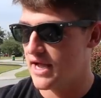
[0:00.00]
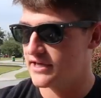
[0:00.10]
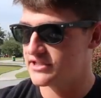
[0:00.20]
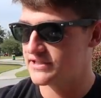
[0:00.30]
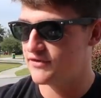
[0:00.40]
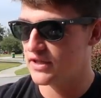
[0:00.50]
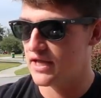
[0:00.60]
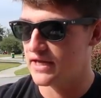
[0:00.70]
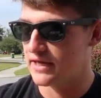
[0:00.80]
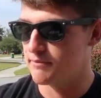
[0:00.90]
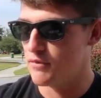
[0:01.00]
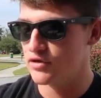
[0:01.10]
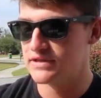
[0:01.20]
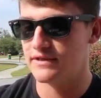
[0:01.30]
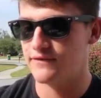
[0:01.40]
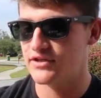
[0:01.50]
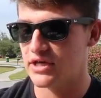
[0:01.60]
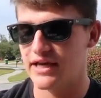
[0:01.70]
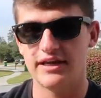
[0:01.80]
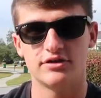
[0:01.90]
I just feel like most of the fish
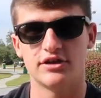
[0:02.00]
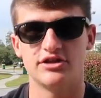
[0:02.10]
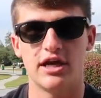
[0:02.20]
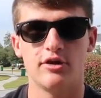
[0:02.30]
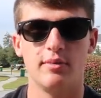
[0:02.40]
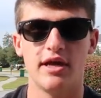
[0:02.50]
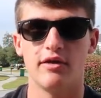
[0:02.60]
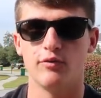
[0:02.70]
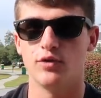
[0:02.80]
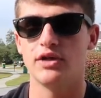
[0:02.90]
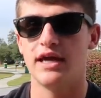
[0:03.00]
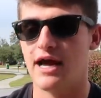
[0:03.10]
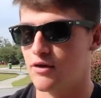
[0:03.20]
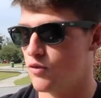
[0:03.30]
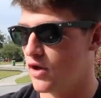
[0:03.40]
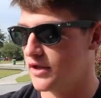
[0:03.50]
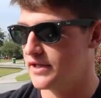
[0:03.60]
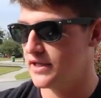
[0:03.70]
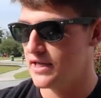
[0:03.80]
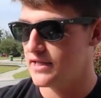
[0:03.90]
I catch on a chatterbait are really high
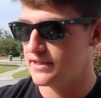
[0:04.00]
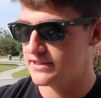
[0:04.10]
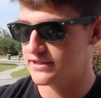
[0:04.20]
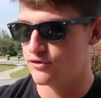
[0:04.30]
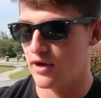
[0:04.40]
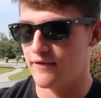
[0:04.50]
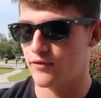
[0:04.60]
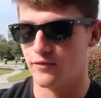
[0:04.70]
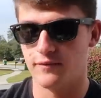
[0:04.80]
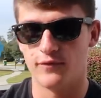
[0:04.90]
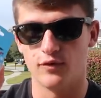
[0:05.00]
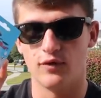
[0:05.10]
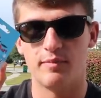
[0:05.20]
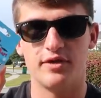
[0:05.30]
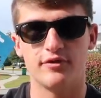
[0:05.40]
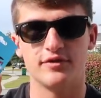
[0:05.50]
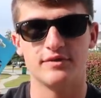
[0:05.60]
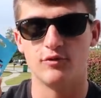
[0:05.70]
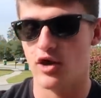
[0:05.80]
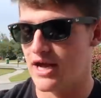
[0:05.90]
quality. This is great for, for ripping through
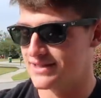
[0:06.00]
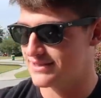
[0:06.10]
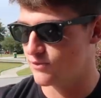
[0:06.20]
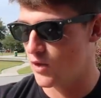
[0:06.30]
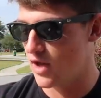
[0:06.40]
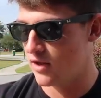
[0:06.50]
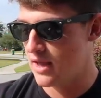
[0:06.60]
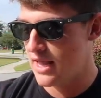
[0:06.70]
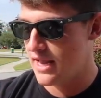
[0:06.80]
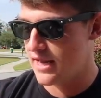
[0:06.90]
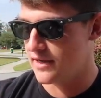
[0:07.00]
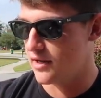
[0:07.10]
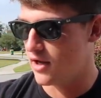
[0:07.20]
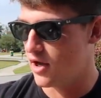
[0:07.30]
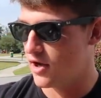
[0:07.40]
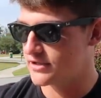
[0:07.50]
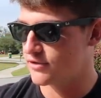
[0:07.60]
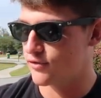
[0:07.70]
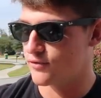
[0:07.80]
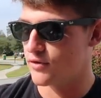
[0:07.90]
some grass as well. And uh,
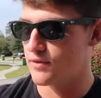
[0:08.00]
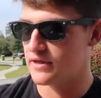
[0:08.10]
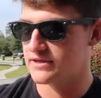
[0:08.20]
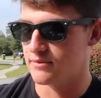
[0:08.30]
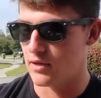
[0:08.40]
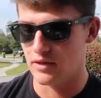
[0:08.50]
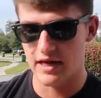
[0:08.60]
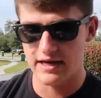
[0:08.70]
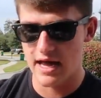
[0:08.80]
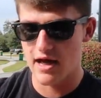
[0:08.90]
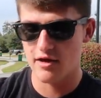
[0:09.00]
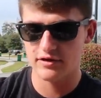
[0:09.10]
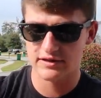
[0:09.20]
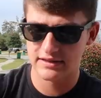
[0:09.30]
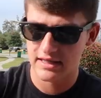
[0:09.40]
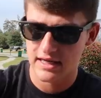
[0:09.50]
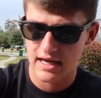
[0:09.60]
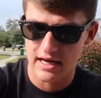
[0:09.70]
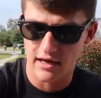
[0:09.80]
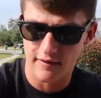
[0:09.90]
also throwing around some laydowns
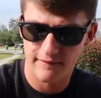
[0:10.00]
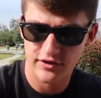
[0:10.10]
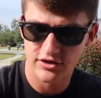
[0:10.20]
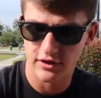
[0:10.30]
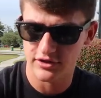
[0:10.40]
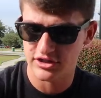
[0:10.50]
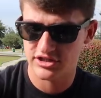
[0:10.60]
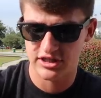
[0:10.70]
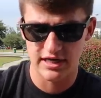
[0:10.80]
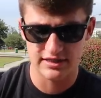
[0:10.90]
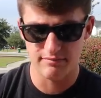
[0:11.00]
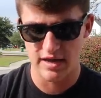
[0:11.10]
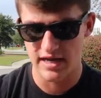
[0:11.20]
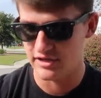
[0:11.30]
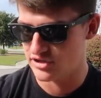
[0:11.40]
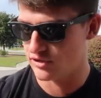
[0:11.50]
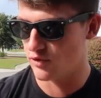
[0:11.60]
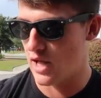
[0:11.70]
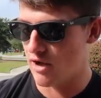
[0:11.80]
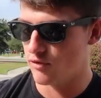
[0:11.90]
and uh, fish that are just chasing bait in
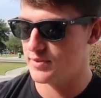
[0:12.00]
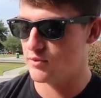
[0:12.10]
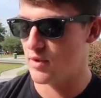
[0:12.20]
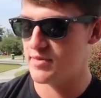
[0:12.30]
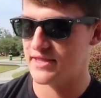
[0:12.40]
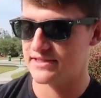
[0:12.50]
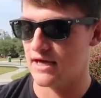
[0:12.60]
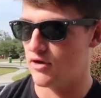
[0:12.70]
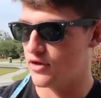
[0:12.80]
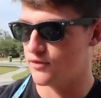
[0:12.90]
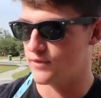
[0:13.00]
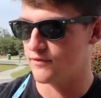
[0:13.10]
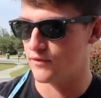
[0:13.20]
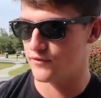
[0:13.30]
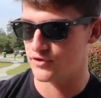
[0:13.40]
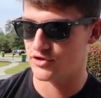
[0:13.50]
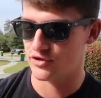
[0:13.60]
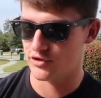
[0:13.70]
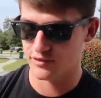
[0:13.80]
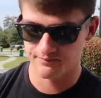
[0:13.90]
general, I would be whipping this out on the river for
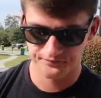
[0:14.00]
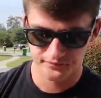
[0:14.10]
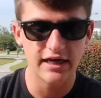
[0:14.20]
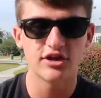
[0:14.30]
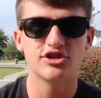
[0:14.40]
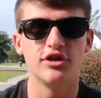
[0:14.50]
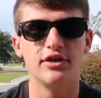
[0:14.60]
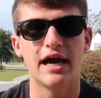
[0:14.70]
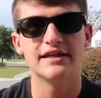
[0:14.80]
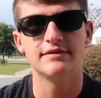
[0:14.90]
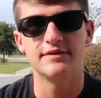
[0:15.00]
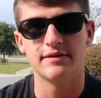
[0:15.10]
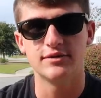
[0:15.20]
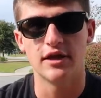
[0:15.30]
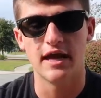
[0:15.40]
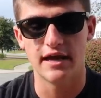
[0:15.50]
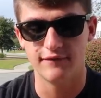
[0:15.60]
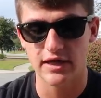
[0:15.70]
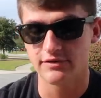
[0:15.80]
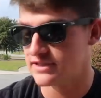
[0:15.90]
sure. And I'll show you guys some tips on that. And if
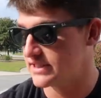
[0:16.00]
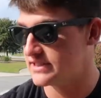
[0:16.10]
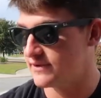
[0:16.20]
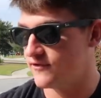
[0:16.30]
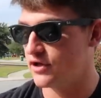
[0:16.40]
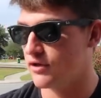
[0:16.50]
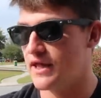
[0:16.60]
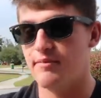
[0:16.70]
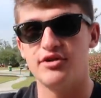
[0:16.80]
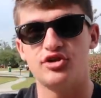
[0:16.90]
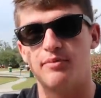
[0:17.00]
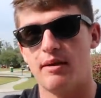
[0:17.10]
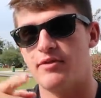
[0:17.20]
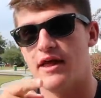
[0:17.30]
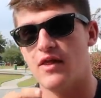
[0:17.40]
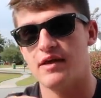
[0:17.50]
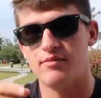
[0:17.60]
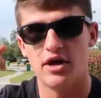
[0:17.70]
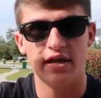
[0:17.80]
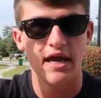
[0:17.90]
you guys wanna see a tip video on that, be sure to pepper that like
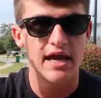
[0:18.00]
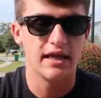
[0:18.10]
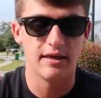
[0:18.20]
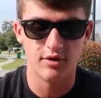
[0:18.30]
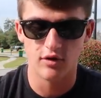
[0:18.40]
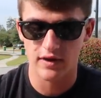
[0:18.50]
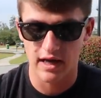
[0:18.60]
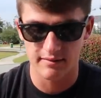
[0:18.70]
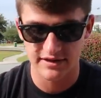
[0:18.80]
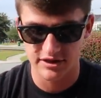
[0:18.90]
button and let me know in the comment